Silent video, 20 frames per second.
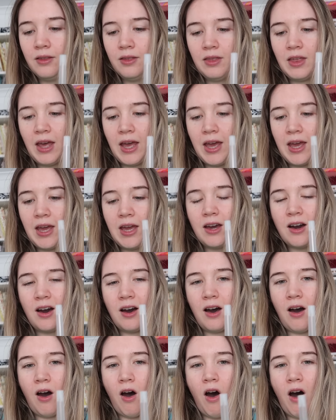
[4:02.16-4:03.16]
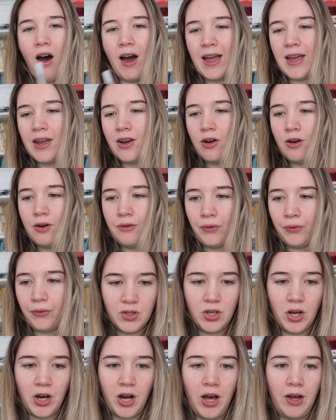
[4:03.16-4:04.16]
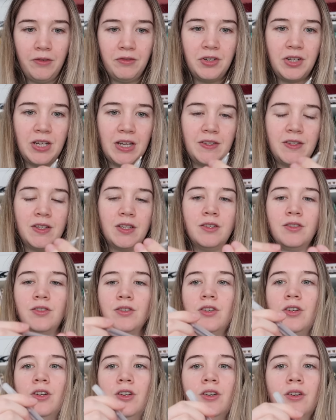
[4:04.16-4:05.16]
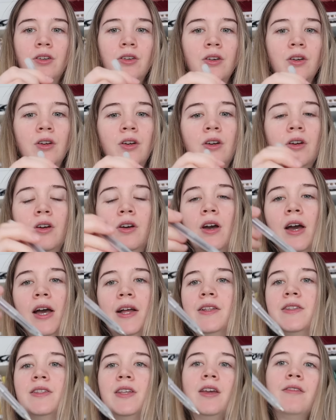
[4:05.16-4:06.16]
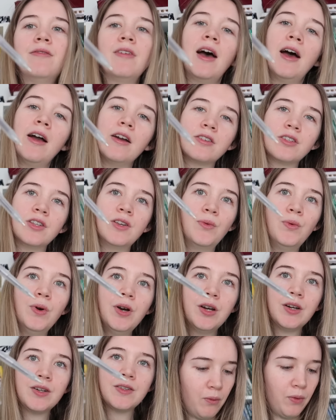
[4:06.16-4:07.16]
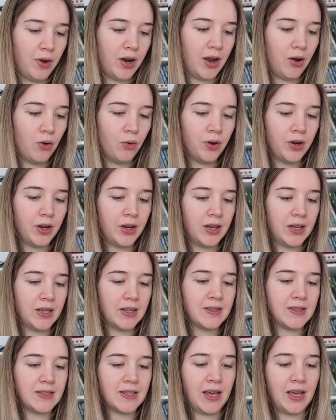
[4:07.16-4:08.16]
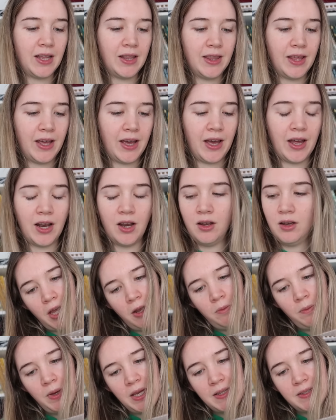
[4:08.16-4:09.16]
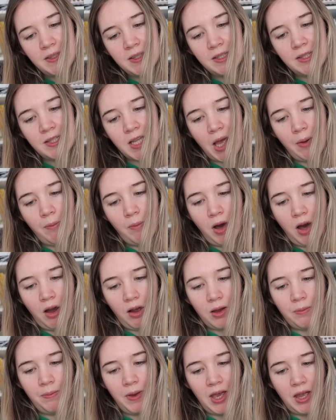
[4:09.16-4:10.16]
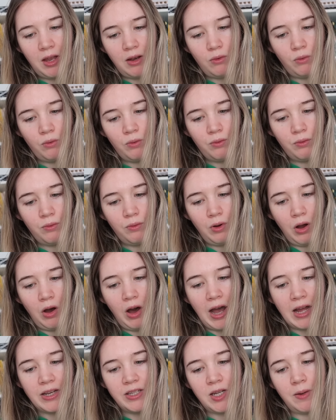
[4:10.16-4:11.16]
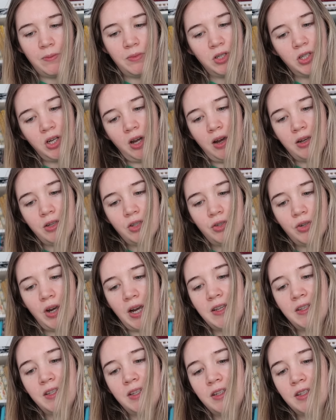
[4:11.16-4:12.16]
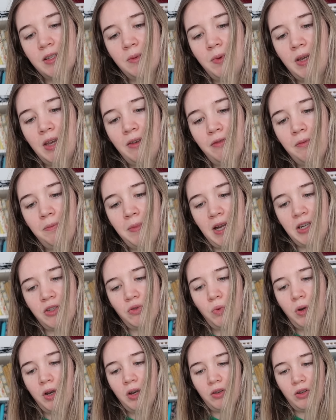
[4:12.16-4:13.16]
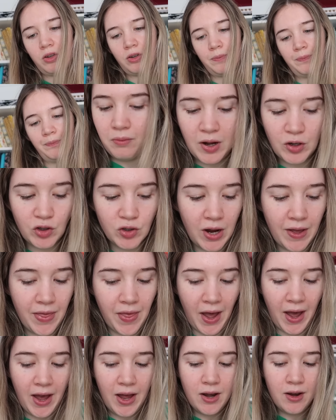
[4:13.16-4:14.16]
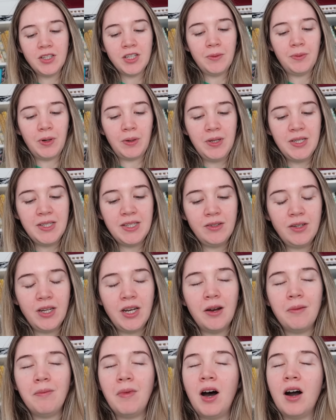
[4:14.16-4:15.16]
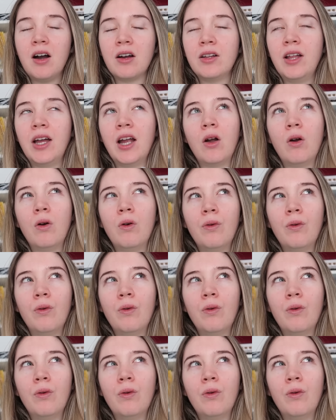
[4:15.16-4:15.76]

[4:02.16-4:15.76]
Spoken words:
they are iron off. So I'll have to test this soon and see if that actually works. When I ordered it, it said that 10 pieces set, marker pen, high temperature, trace disappear for patchwork. Might try that, because I'll probably still need to mark like